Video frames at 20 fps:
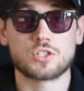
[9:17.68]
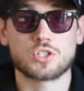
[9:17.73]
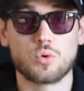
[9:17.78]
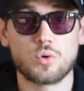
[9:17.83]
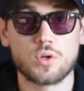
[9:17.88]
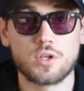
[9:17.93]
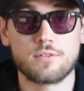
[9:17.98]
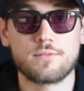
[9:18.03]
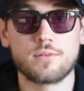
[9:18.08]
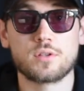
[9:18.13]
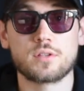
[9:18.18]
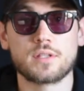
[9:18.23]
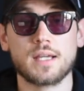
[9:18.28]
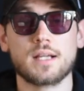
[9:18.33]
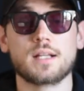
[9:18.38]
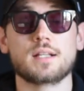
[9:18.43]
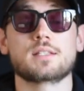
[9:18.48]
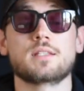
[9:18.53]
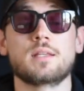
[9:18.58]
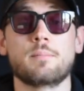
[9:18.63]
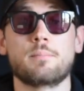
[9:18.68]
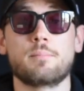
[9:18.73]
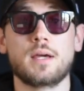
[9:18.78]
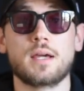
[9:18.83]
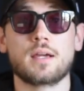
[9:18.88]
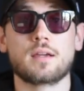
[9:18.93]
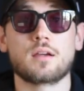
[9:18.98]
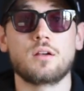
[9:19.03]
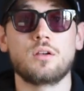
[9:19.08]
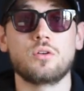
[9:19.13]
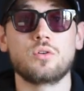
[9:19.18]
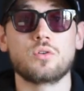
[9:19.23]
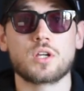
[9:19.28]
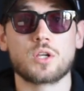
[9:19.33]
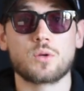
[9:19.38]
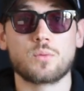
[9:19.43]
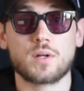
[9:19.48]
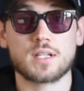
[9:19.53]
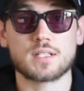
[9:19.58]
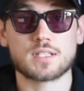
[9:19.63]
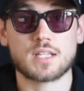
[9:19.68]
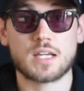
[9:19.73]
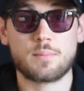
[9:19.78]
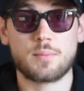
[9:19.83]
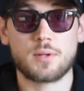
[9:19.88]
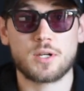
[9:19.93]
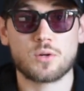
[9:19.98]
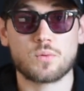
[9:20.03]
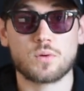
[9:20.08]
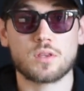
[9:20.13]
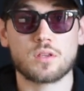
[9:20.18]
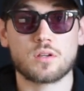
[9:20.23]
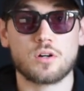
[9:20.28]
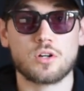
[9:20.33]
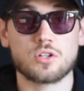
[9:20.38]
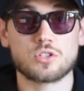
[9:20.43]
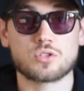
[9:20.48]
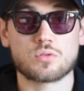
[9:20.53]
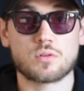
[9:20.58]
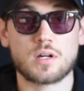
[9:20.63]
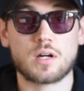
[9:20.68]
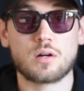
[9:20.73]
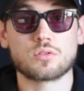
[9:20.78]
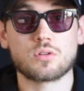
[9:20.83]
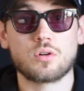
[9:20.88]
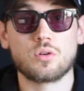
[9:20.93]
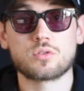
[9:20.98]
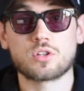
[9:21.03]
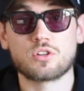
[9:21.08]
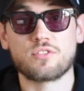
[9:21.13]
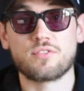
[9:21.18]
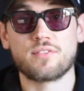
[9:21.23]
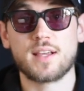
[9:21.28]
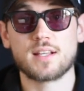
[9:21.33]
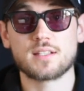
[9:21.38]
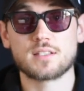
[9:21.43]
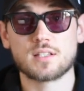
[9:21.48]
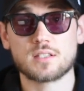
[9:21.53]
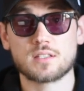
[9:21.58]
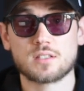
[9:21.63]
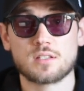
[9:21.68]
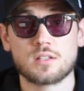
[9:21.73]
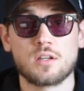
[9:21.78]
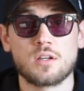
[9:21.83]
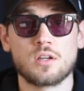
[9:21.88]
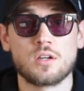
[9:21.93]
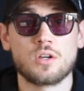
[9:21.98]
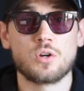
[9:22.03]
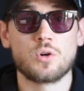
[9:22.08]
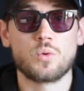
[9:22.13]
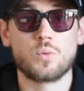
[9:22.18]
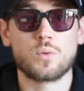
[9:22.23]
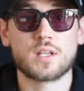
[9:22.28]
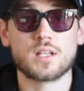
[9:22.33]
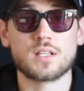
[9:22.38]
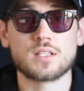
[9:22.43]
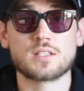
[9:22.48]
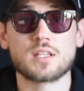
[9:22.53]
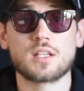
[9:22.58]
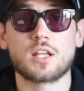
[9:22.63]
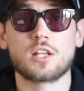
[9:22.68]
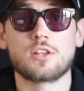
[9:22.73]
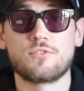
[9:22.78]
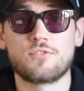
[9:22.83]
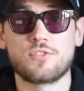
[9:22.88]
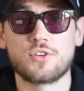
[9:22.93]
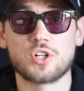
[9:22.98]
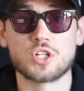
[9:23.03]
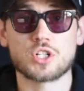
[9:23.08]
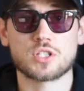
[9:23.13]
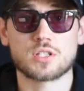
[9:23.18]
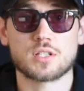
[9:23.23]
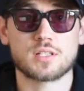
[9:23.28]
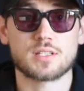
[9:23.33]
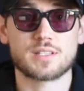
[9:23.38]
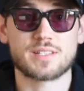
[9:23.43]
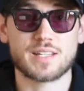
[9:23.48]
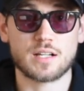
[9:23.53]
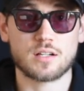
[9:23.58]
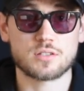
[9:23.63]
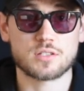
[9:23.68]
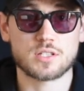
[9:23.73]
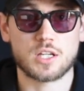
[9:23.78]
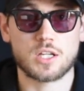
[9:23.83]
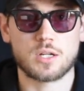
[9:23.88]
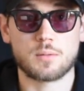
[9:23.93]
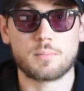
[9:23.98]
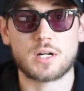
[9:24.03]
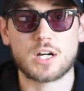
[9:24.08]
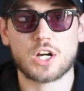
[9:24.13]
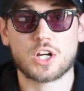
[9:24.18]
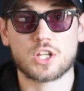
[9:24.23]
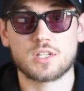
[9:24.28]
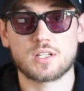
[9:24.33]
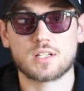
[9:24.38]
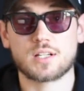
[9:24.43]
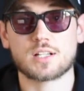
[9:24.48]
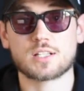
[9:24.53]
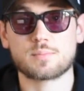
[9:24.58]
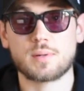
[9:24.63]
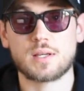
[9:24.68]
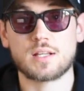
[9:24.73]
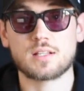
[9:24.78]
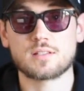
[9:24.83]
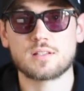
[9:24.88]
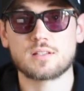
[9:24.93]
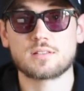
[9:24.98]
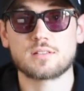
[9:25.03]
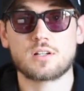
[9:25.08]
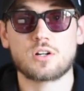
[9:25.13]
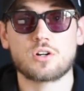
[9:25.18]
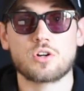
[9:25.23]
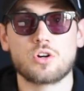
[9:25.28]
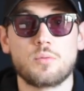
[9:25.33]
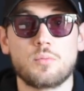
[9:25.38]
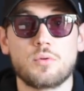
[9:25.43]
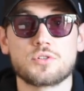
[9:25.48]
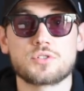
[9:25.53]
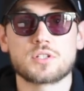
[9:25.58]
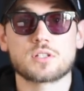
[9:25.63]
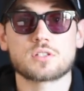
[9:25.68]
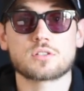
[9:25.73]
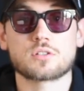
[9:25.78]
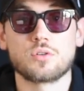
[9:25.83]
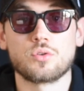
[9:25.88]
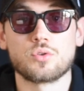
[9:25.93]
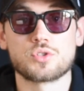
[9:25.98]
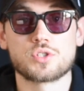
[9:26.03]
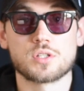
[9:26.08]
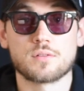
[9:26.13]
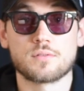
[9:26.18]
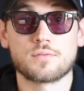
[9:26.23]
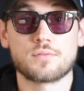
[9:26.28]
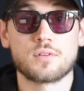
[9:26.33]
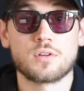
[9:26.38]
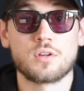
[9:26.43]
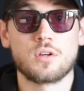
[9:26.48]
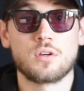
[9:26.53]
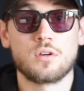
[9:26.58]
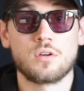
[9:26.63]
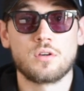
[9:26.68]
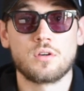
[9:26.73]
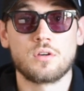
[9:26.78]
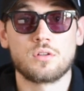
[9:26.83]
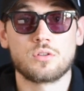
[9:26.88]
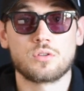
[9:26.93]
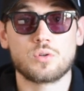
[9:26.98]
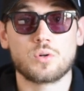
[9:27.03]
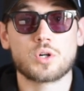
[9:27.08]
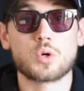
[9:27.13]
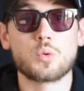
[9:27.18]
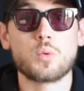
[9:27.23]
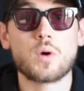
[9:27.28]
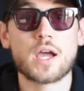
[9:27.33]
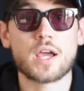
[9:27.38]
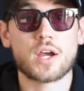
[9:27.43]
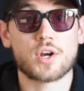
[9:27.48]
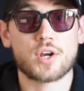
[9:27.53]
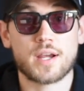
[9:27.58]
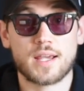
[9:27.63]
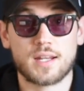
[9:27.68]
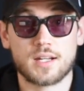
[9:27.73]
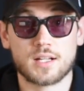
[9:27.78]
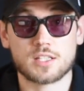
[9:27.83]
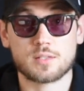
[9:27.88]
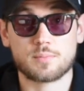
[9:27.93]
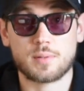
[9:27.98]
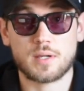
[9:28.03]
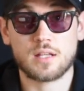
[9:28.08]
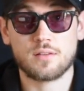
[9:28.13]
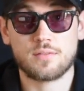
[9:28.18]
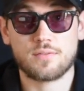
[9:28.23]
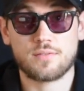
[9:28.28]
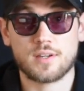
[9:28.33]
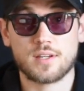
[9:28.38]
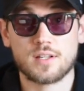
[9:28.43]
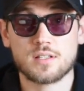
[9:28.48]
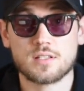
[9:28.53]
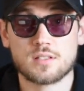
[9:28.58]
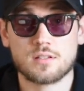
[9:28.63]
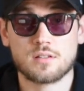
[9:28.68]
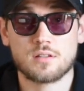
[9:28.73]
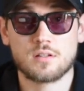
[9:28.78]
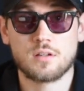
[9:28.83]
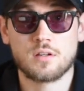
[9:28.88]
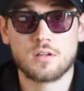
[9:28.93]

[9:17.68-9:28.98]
So if we take a step back and look at what is happening with cost throughout all 3 phases, we can see that first, sales and marketing expenses are almost exclusive to acquire and expand phase.